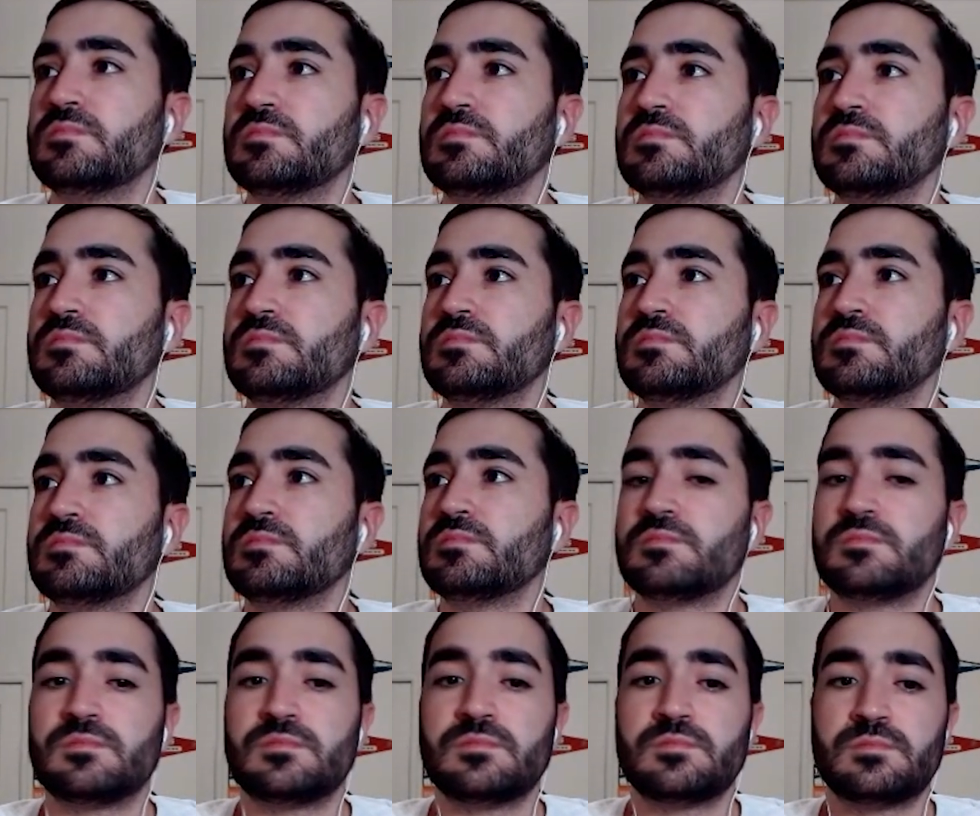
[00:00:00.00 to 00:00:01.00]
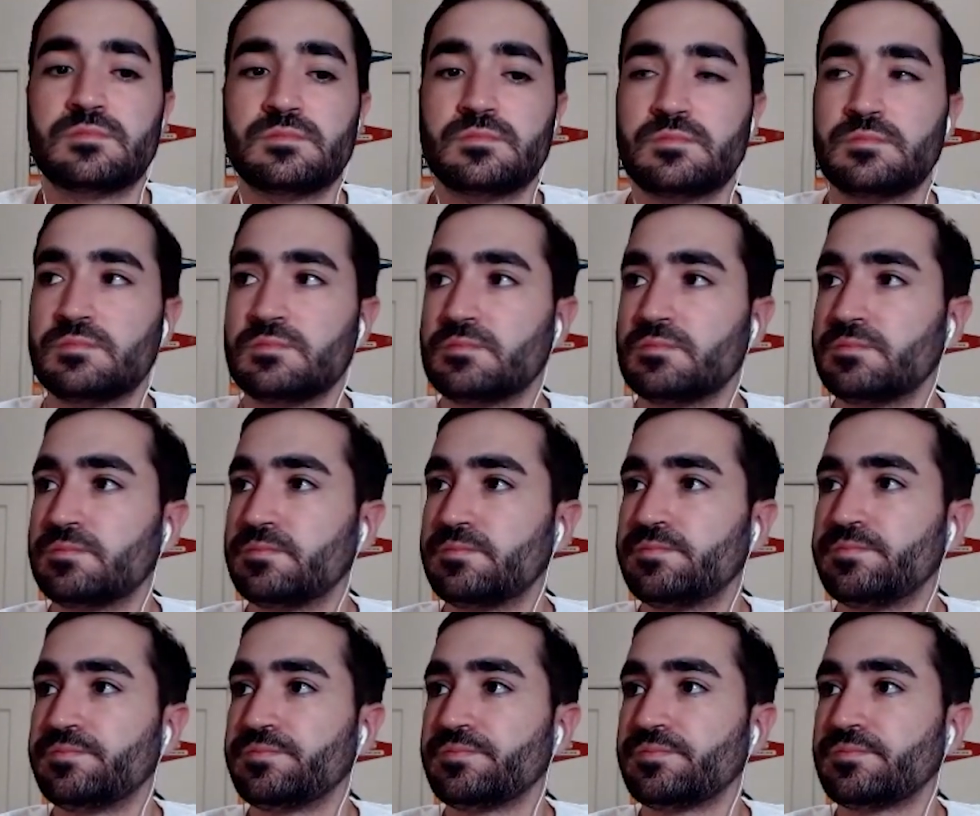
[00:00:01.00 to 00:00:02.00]

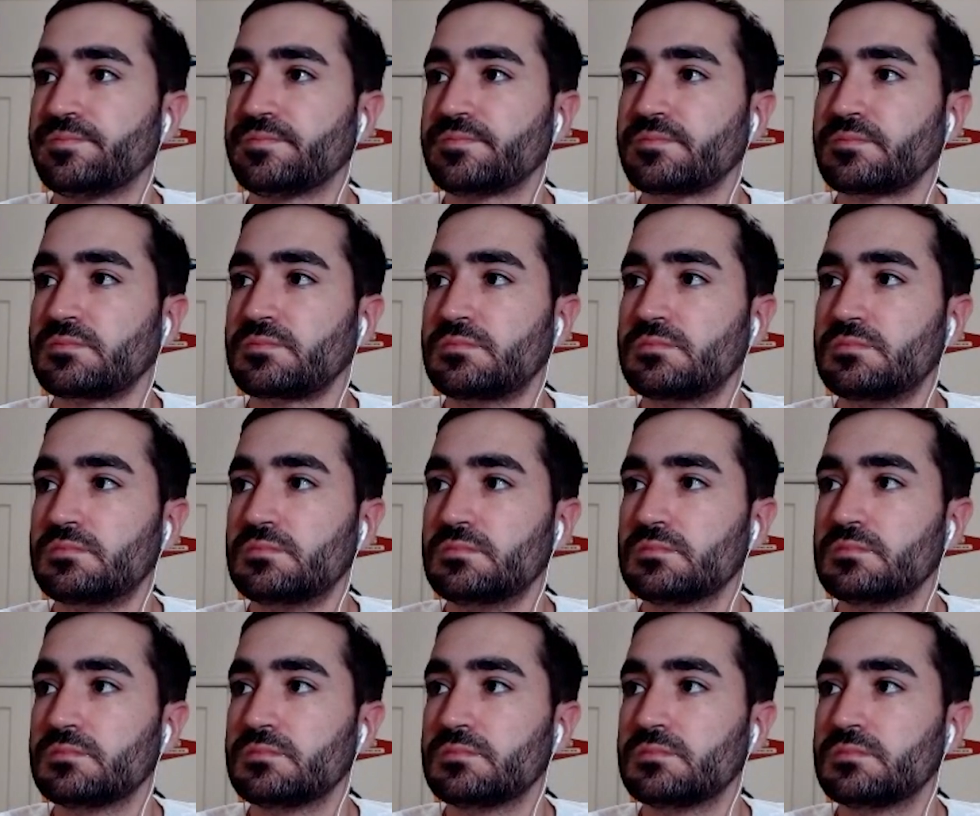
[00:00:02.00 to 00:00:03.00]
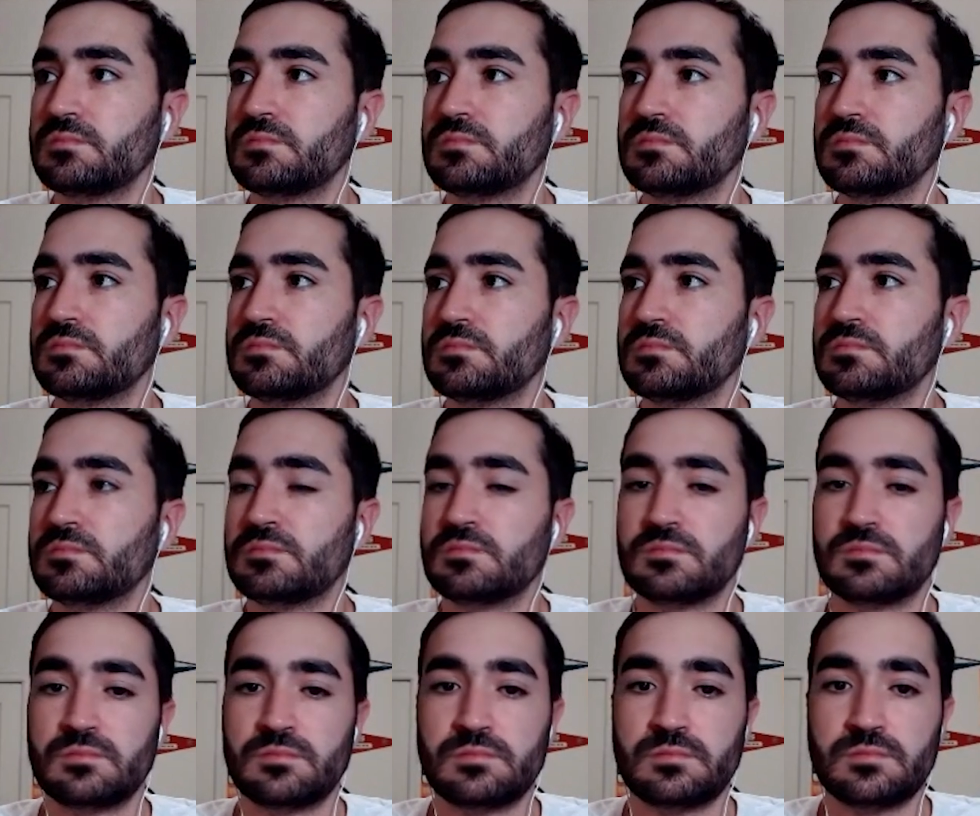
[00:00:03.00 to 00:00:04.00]

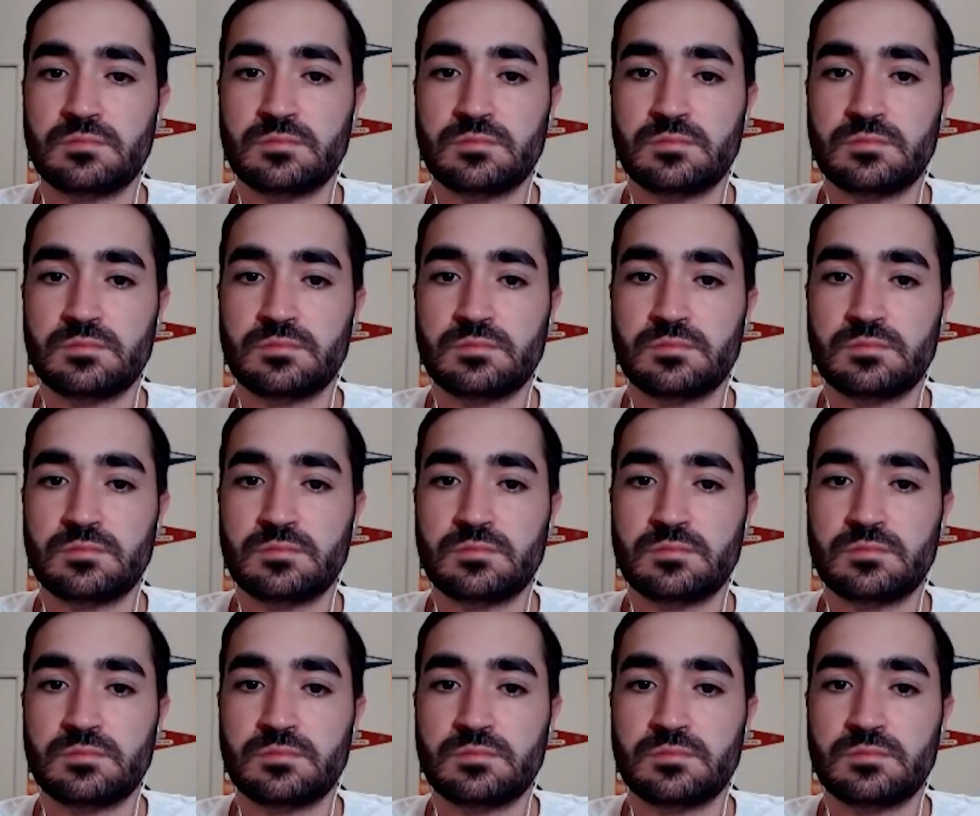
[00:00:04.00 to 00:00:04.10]
This person isn't speaking.